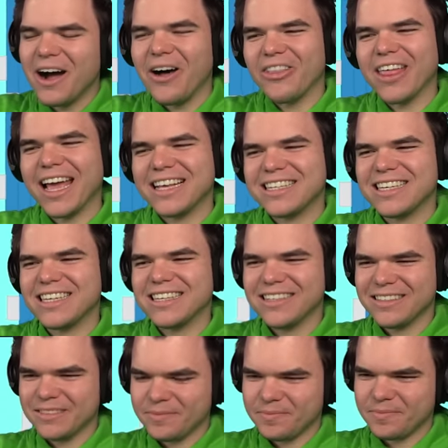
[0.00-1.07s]
Oh, thanks. I'm
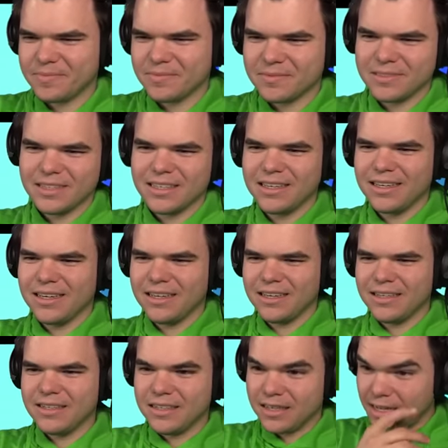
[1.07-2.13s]
laughing at you, actually,
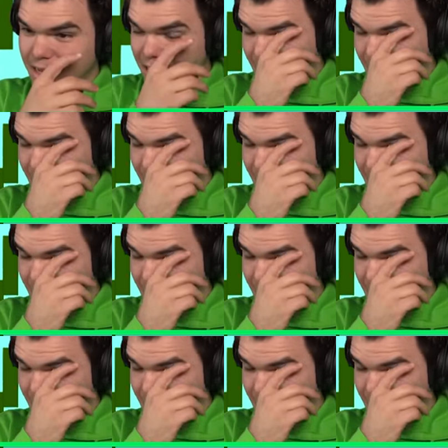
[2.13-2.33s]
not with you.